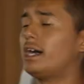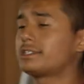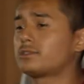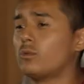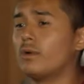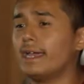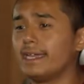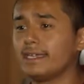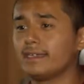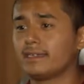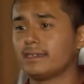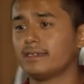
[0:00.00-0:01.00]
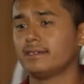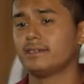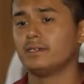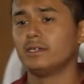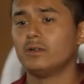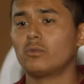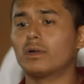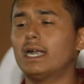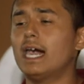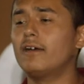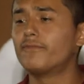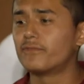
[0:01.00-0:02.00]
washed away, where
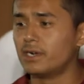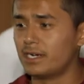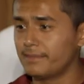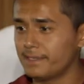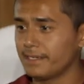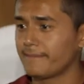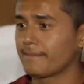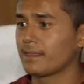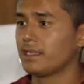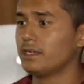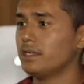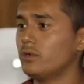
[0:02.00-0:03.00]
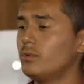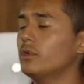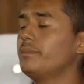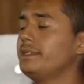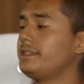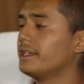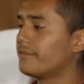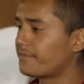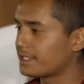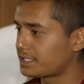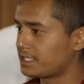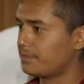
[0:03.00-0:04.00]
I'm from, we'll be
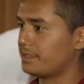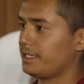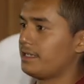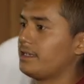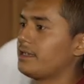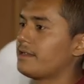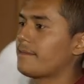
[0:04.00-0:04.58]
different someday.